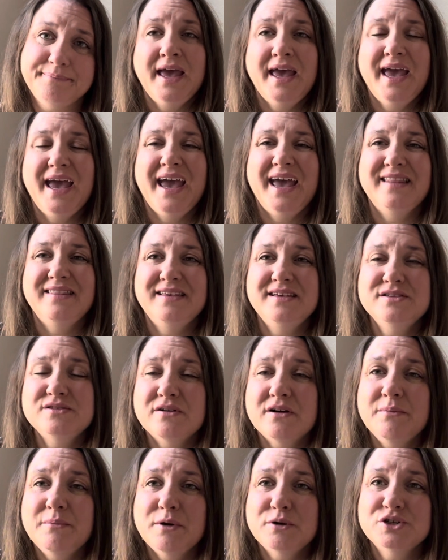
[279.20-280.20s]
And these are
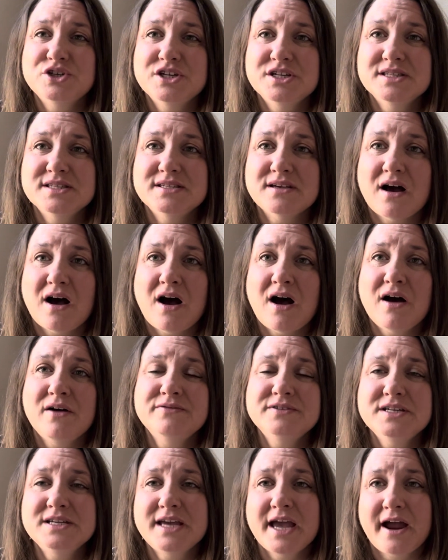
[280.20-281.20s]
emotions
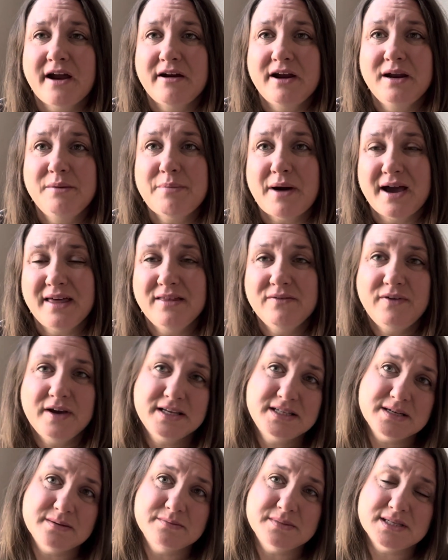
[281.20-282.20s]
often carried by the
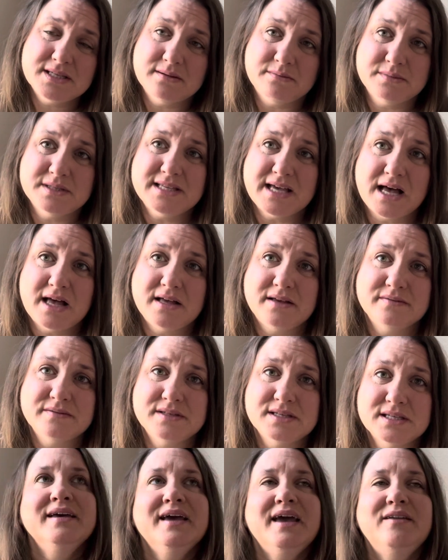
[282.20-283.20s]
victims
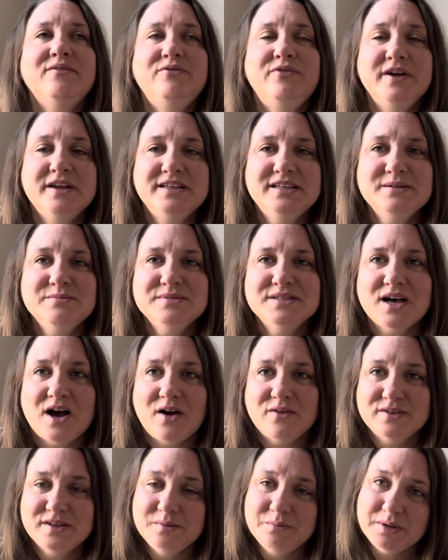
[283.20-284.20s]
themselves. And victims
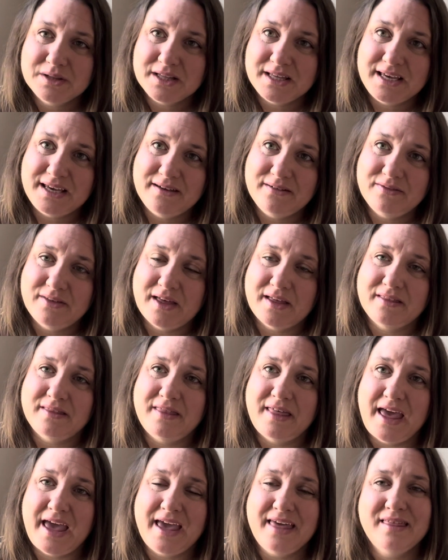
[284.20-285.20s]
often believe that
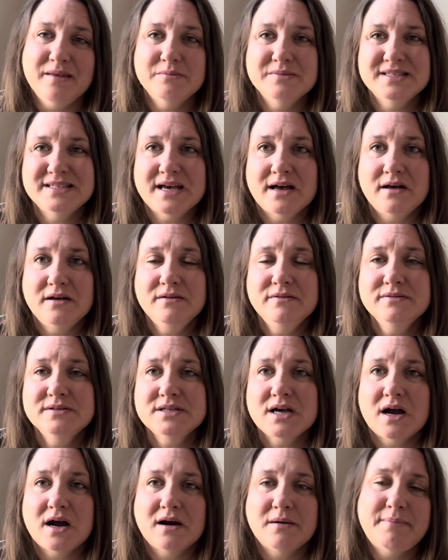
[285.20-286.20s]
they themselves
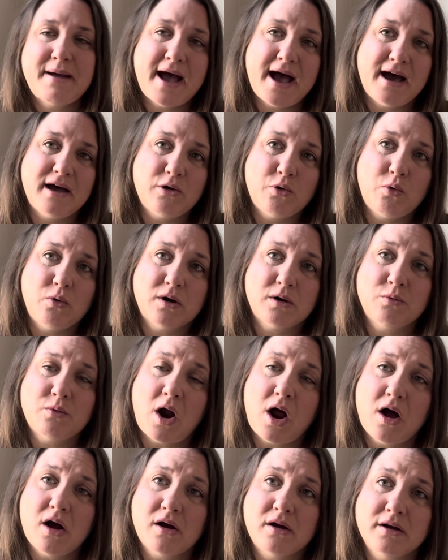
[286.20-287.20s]
are bad or
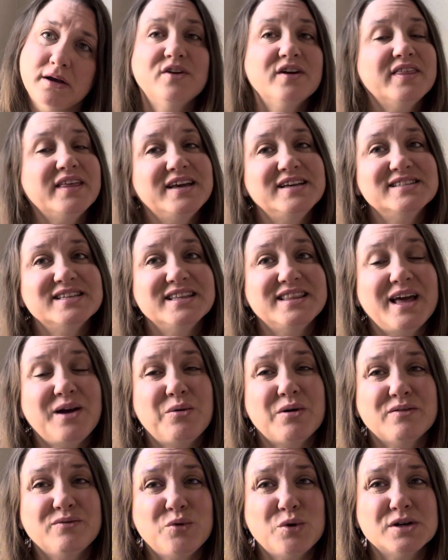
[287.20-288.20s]
wrong for things that they
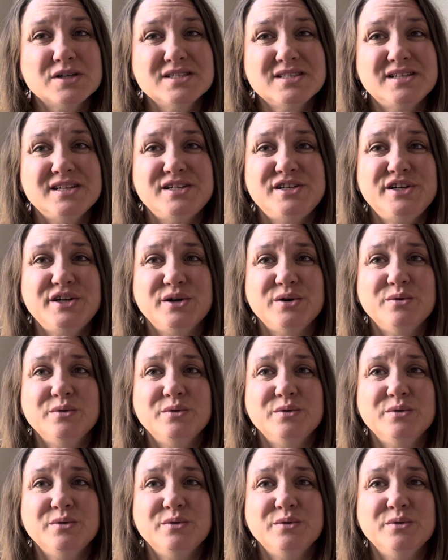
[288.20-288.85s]
were forced to do,